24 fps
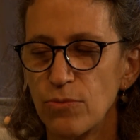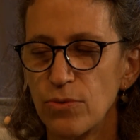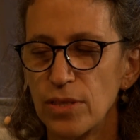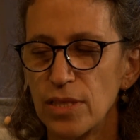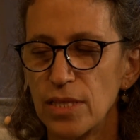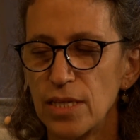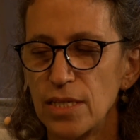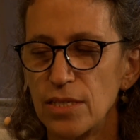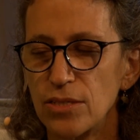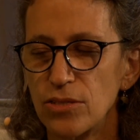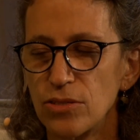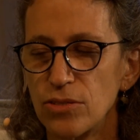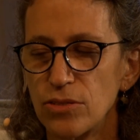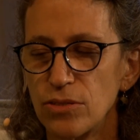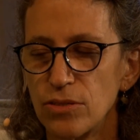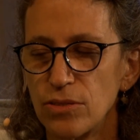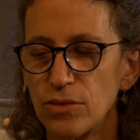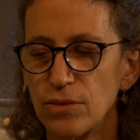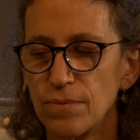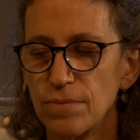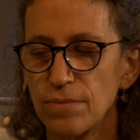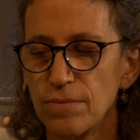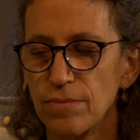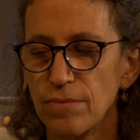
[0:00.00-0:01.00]
released,
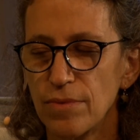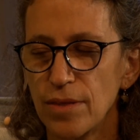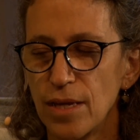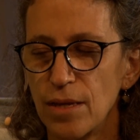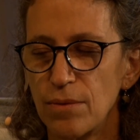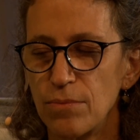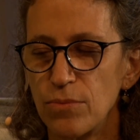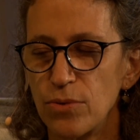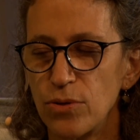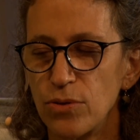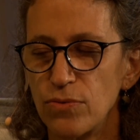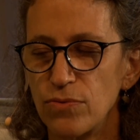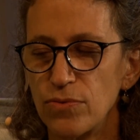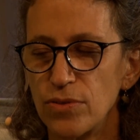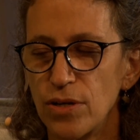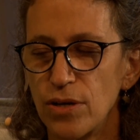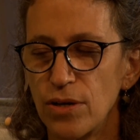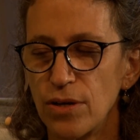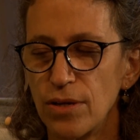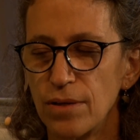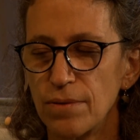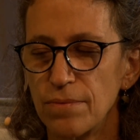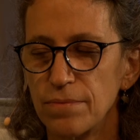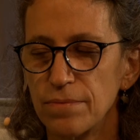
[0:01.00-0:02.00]
and moved
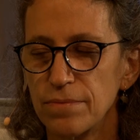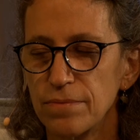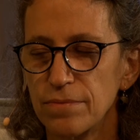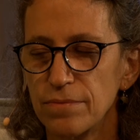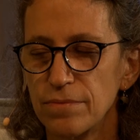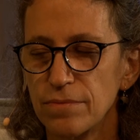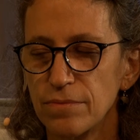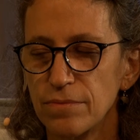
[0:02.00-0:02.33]
on.